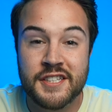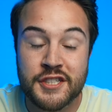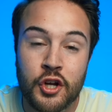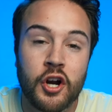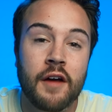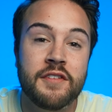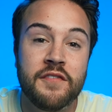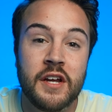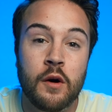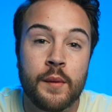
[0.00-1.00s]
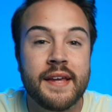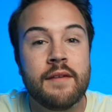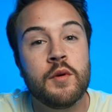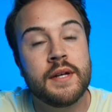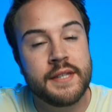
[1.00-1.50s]
To start off the video, I wanna
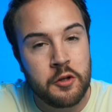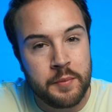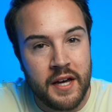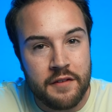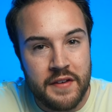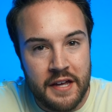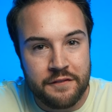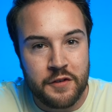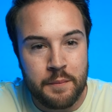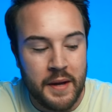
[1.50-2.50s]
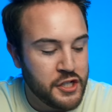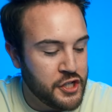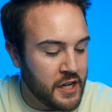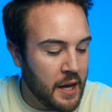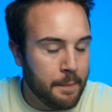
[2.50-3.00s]
give you a little bit of
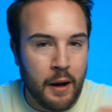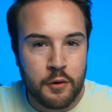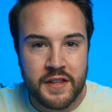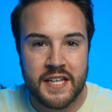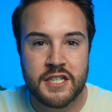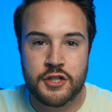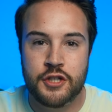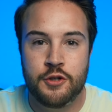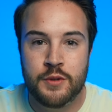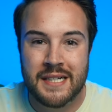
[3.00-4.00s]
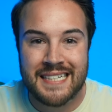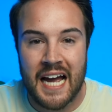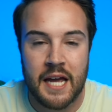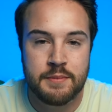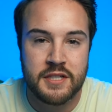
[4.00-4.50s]
information about these two
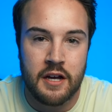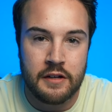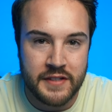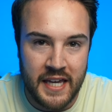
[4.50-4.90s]
types of